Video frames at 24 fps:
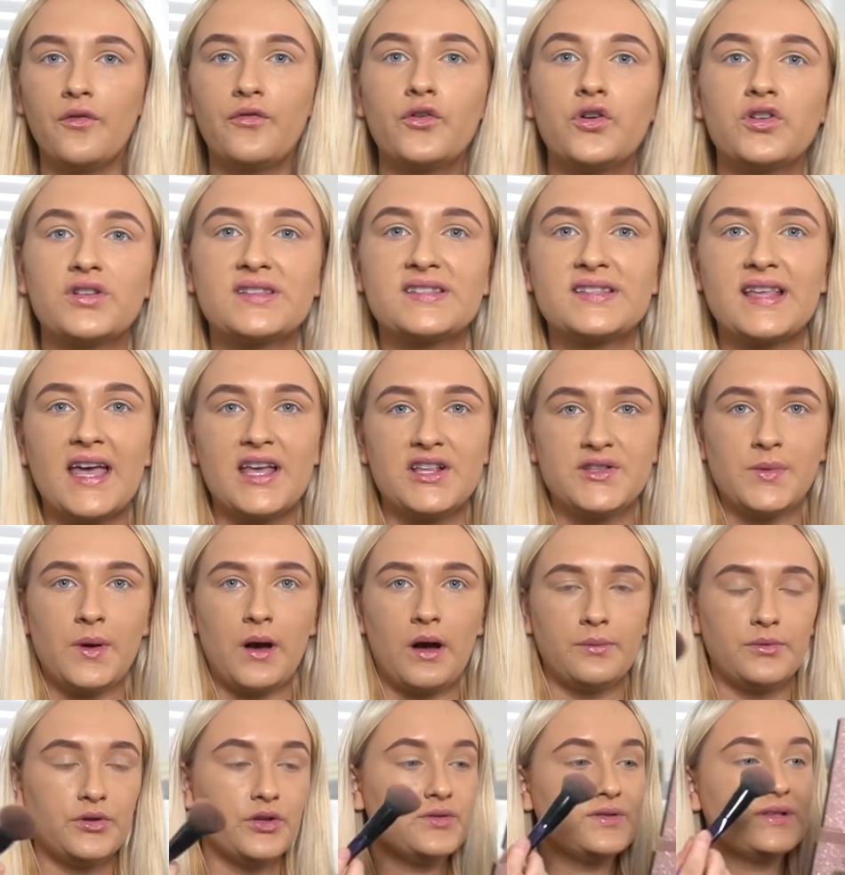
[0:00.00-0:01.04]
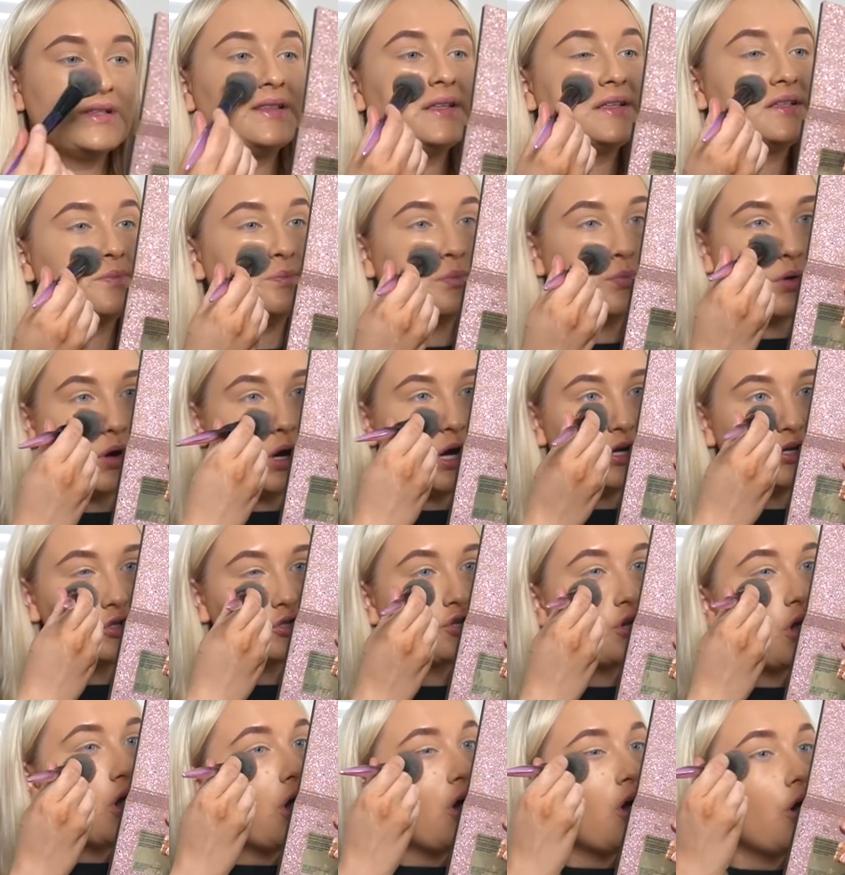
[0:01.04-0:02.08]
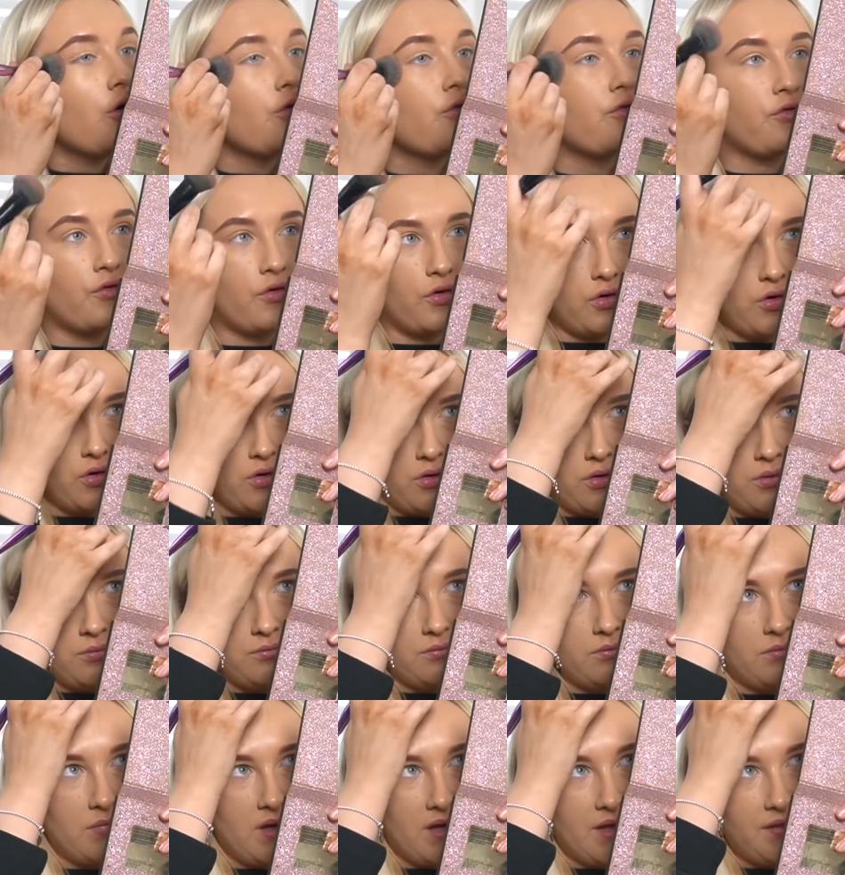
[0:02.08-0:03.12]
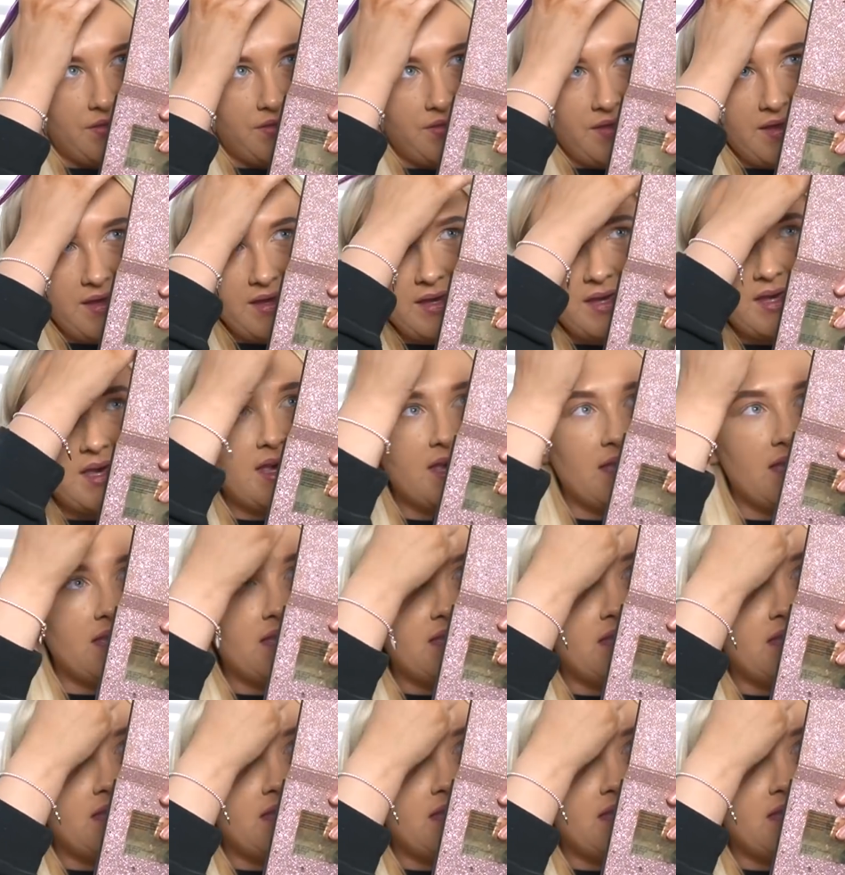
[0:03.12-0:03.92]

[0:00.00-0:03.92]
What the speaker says: I forgot to say as well, I'm using this brush from, I think it